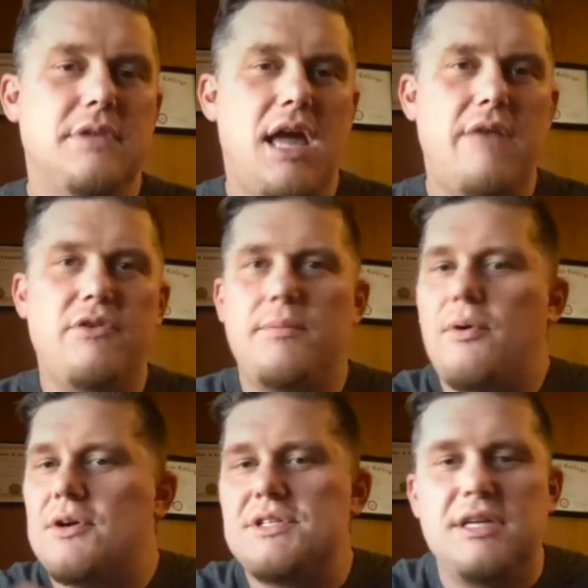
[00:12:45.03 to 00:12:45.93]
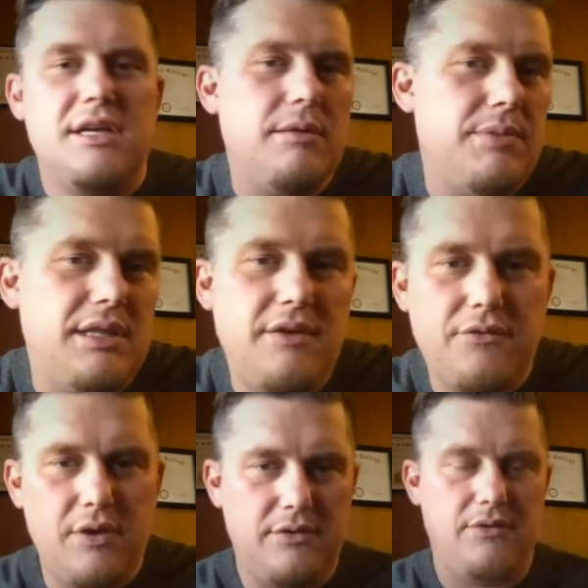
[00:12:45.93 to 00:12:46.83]
Every person can be
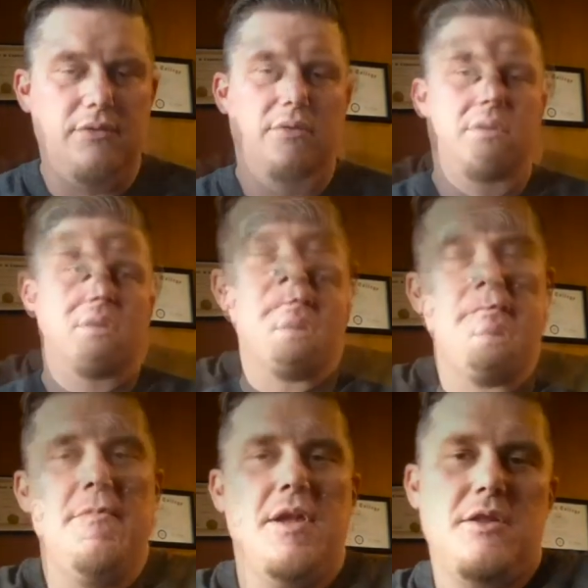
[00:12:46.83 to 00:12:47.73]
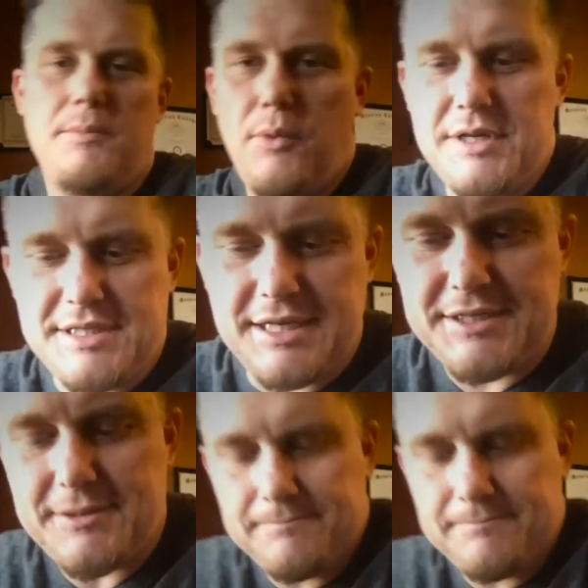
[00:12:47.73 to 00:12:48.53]
different. The point is this.